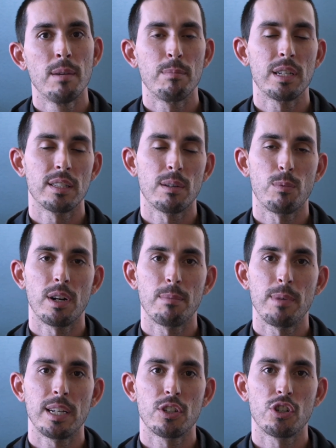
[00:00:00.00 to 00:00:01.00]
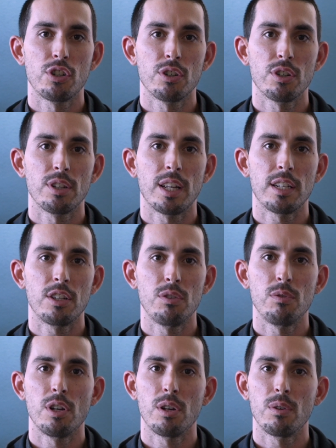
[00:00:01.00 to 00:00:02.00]
because I want to make sure that
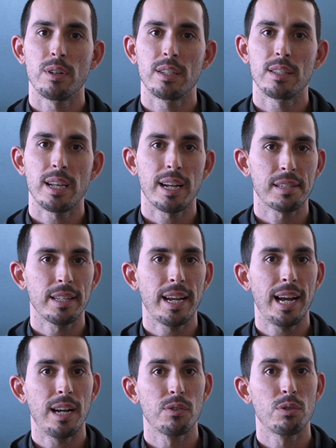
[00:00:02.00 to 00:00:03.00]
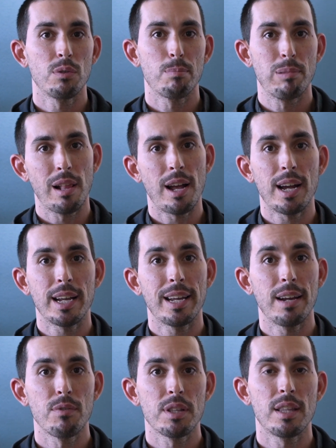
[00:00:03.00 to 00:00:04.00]
you know exactly how to apply
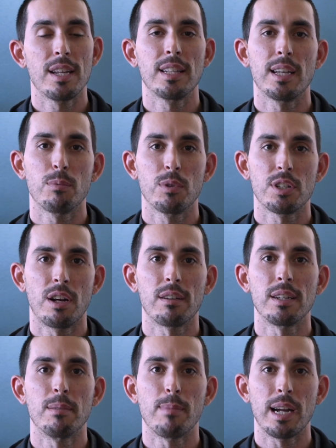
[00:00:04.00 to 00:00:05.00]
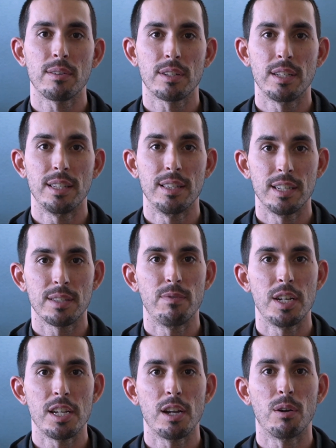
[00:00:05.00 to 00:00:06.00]
everything that we're talking about in this
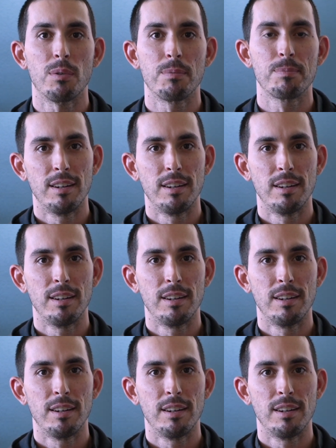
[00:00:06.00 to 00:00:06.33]
video.